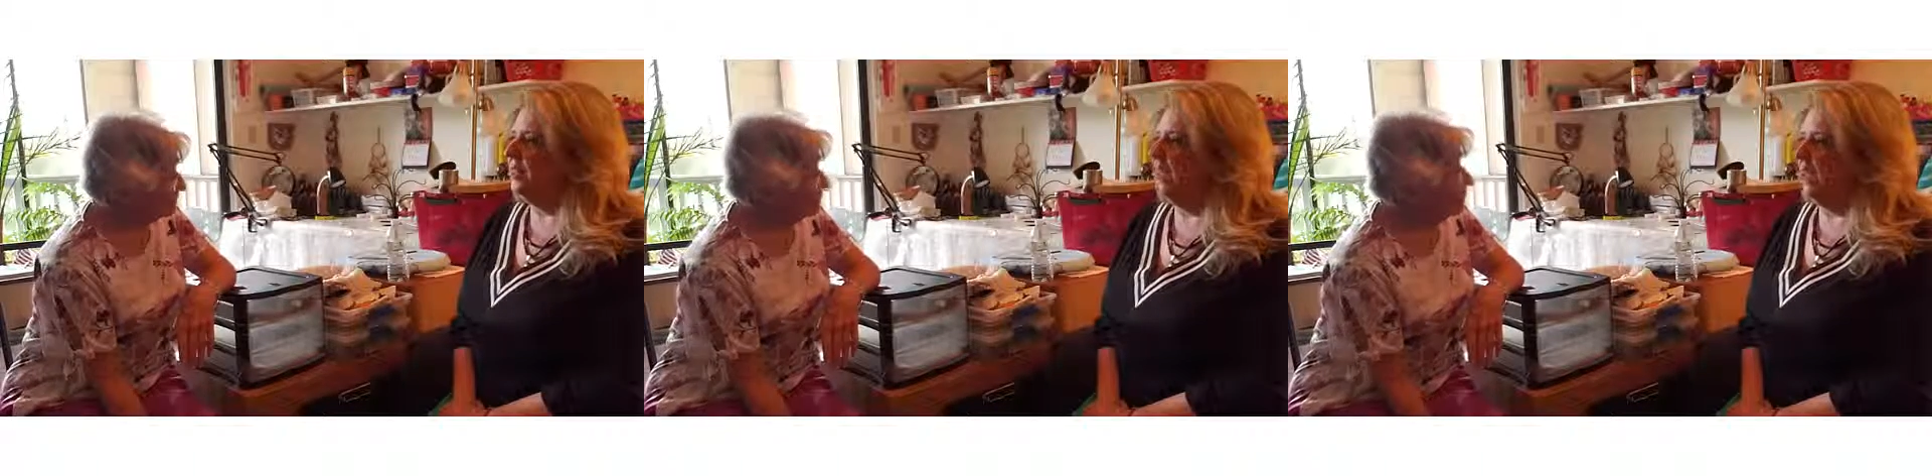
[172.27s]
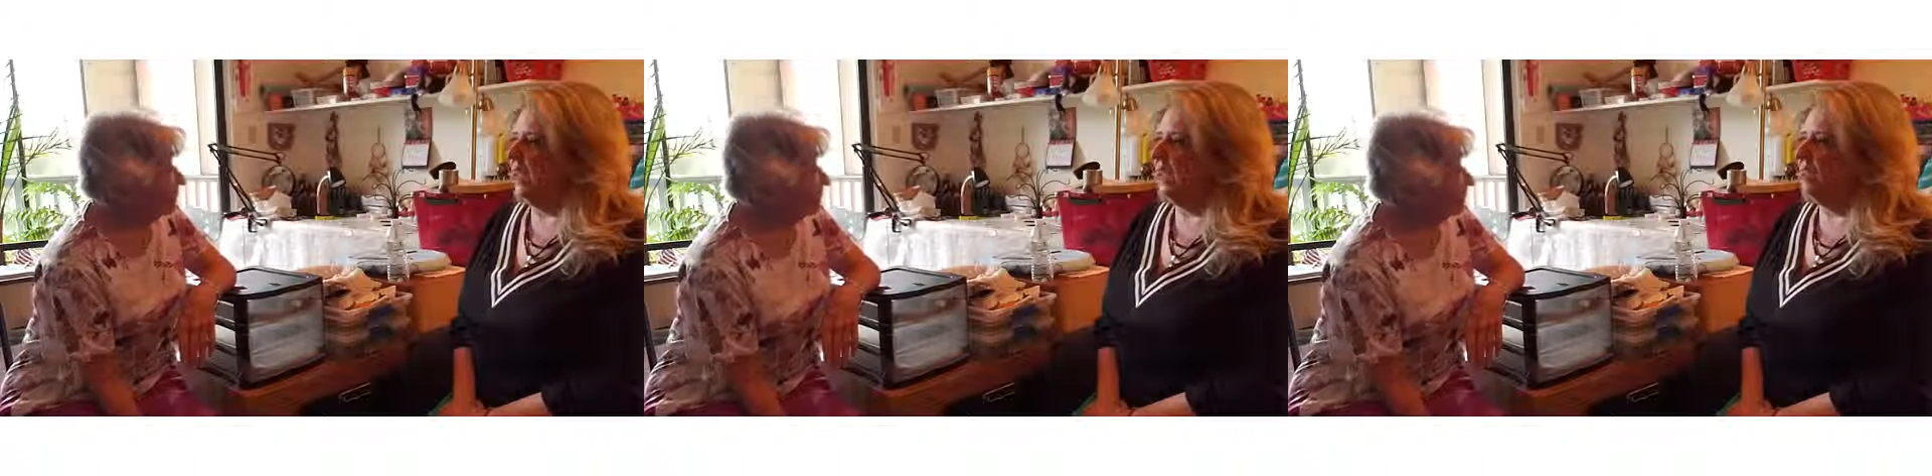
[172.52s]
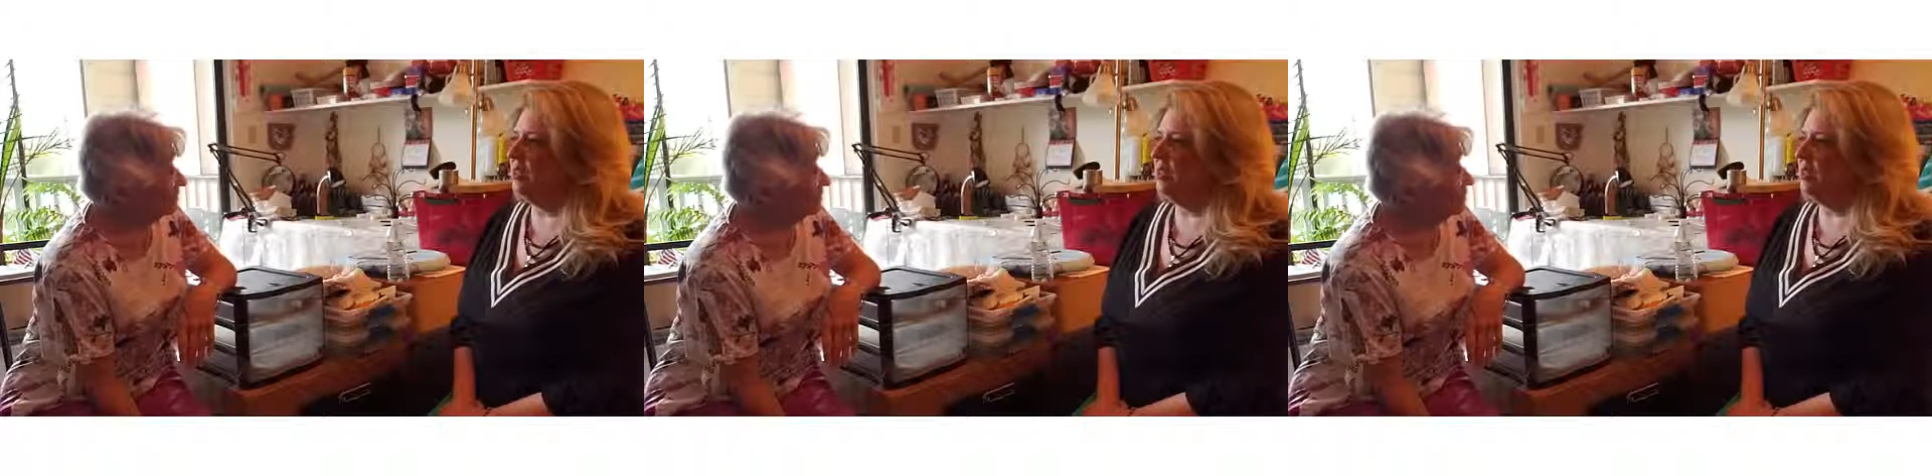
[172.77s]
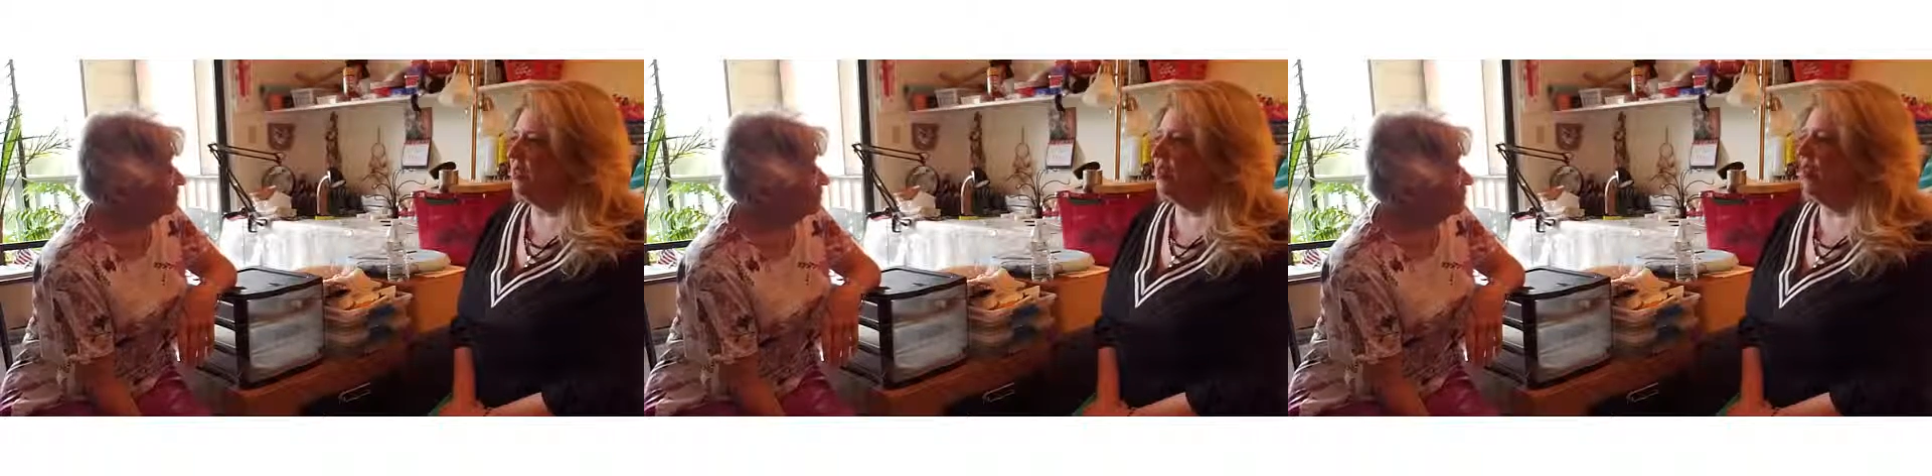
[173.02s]
The eggs,
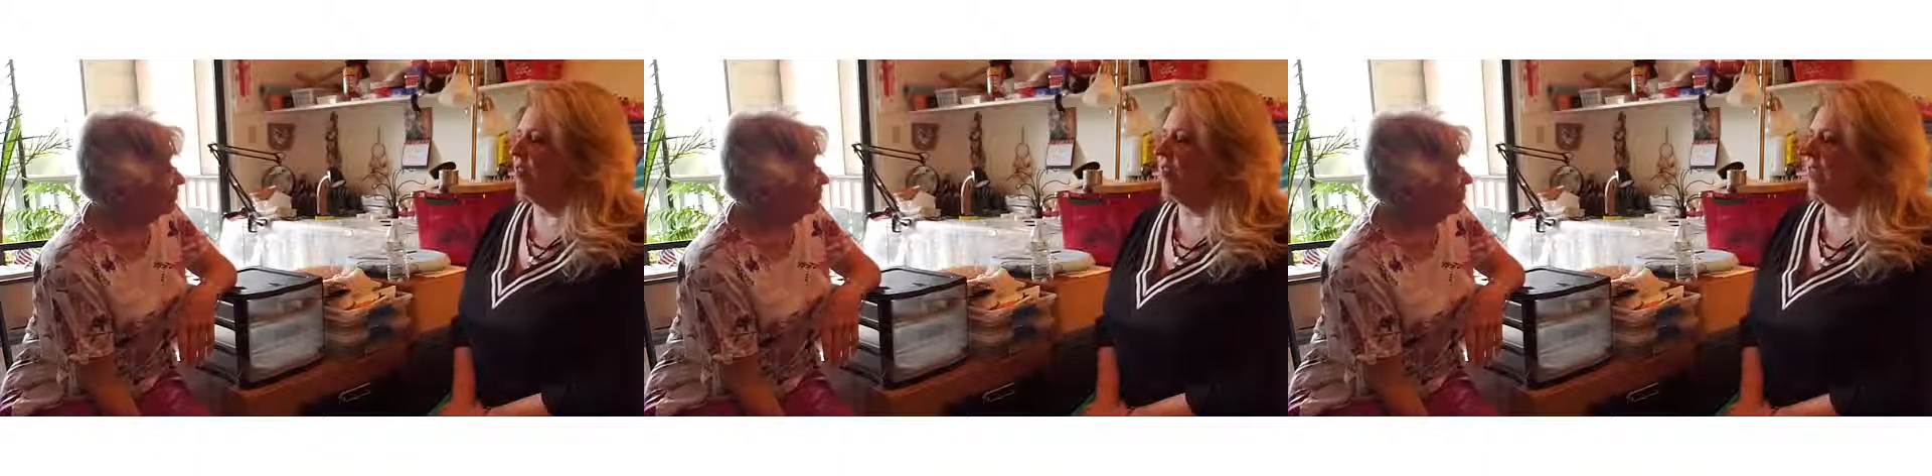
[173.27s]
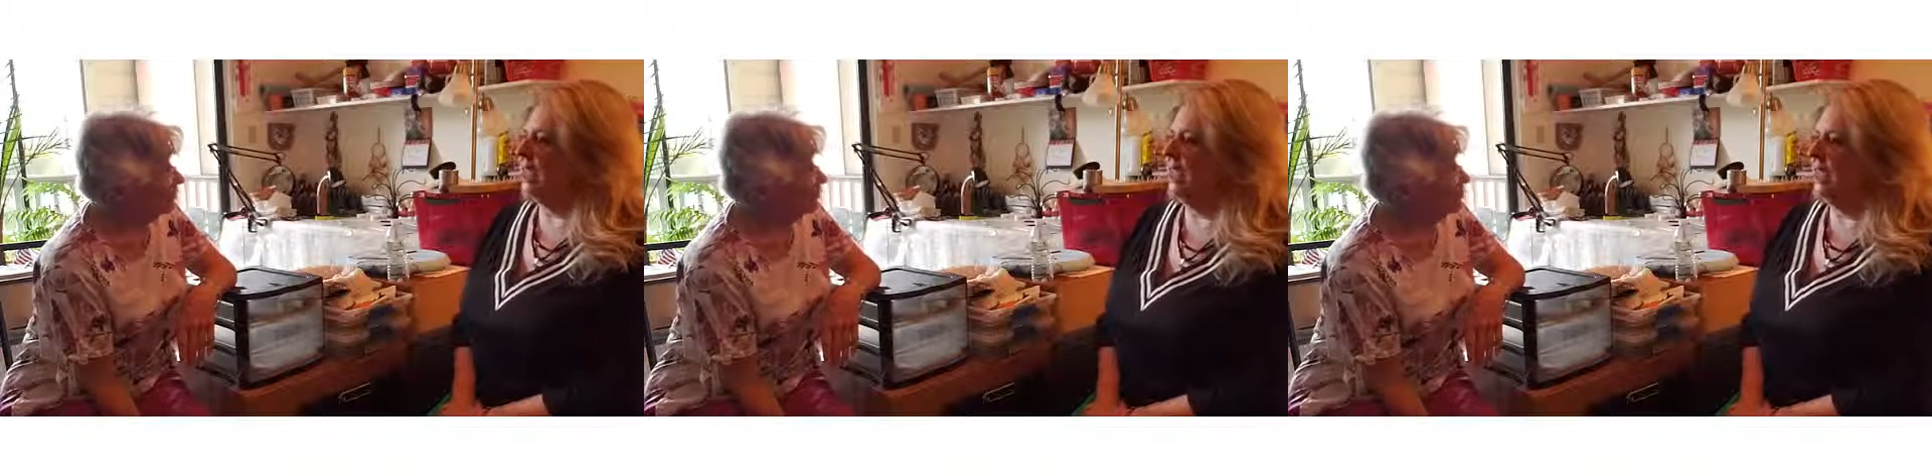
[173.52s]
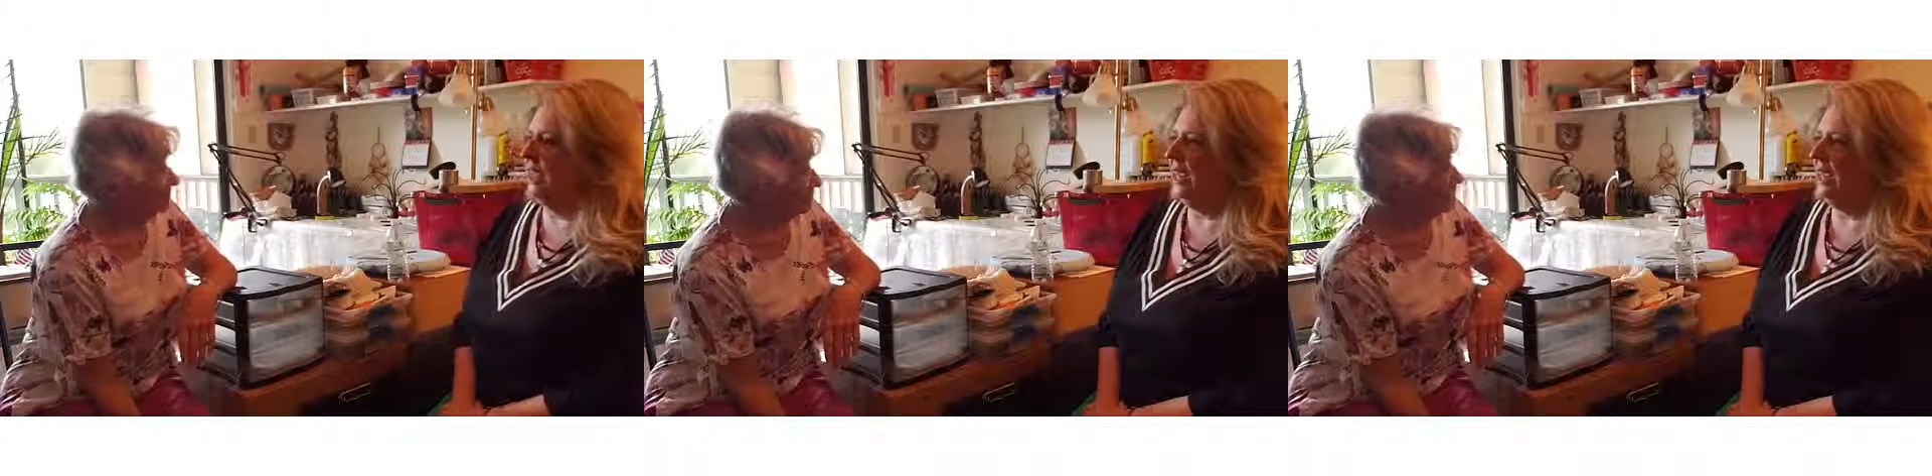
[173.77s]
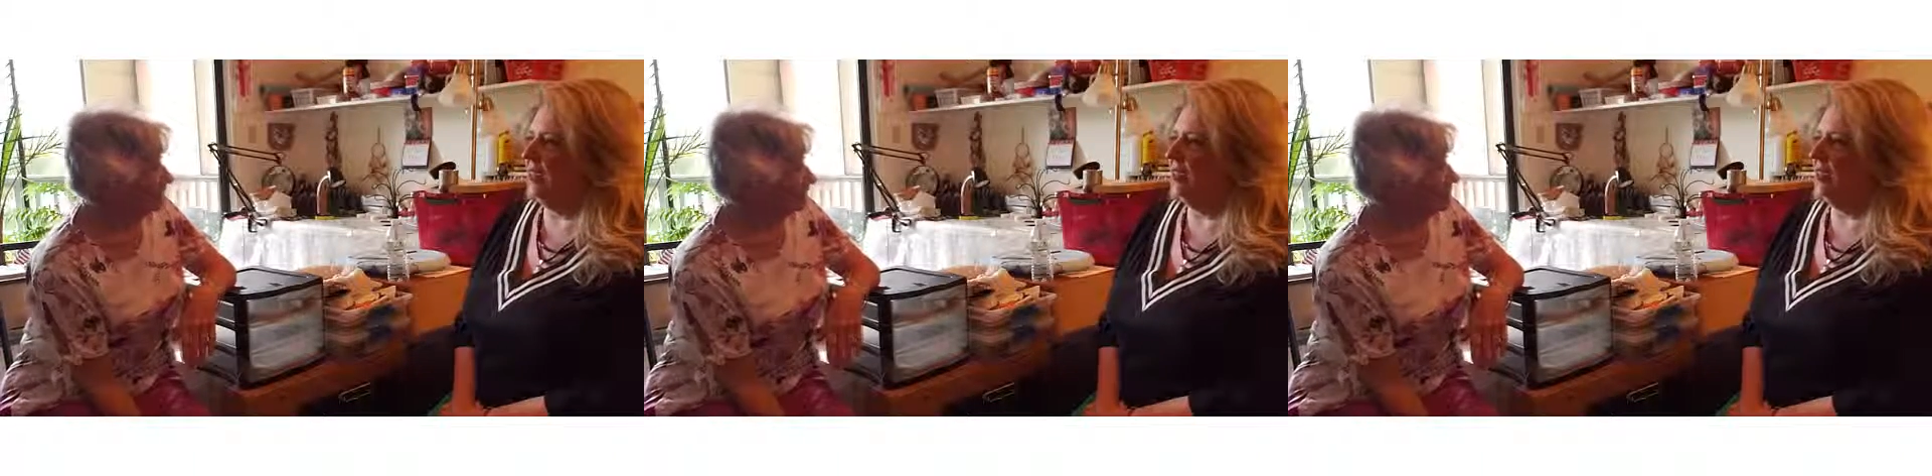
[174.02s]
when you're carving the
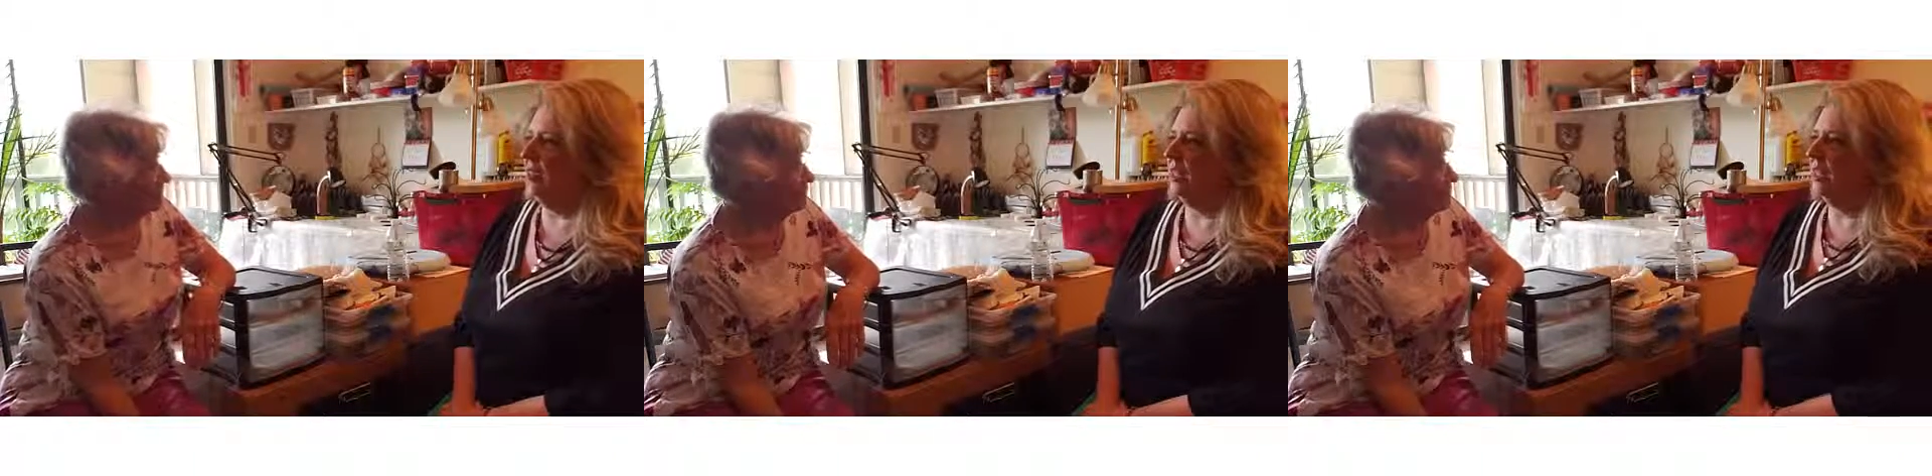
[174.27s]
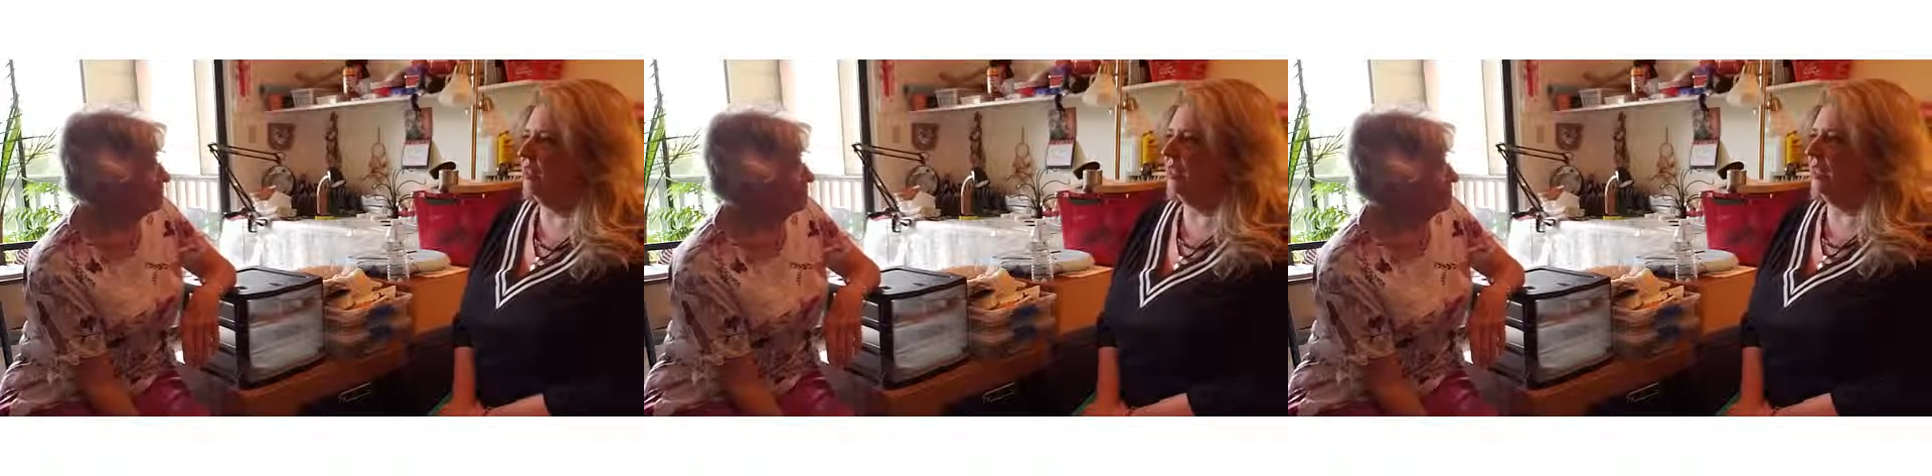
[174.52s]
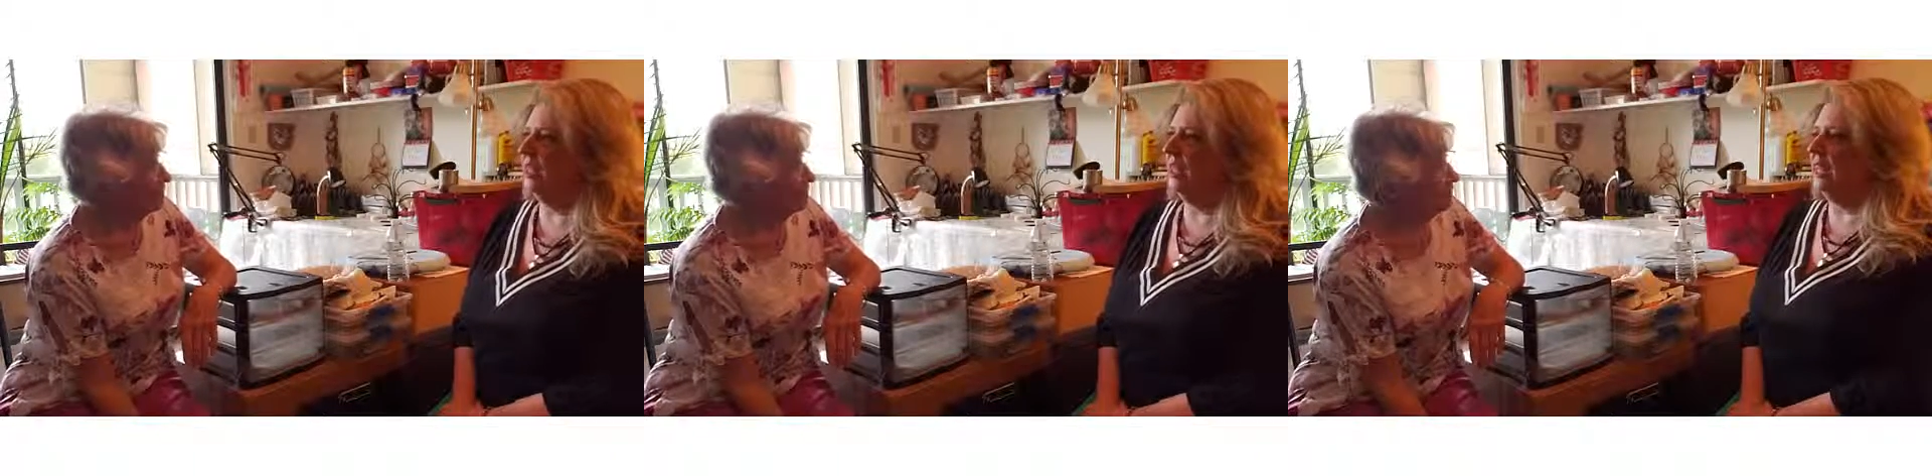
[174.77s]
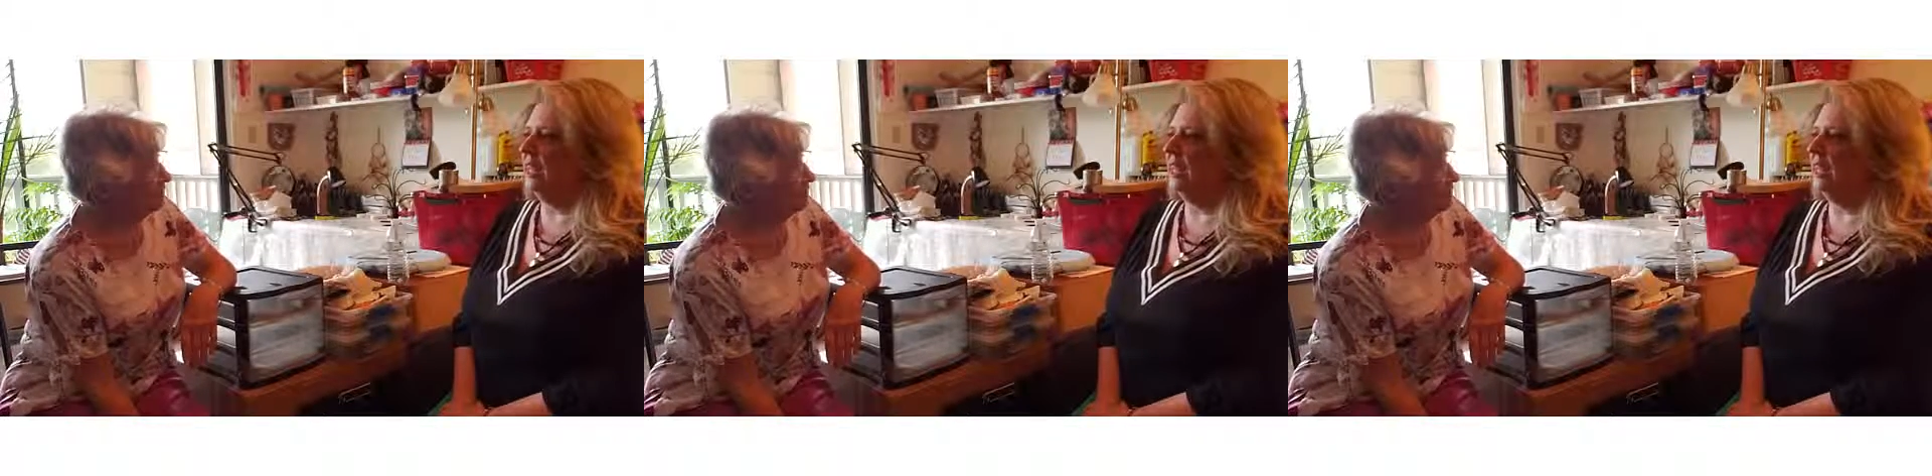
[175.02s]
eggs, like you said that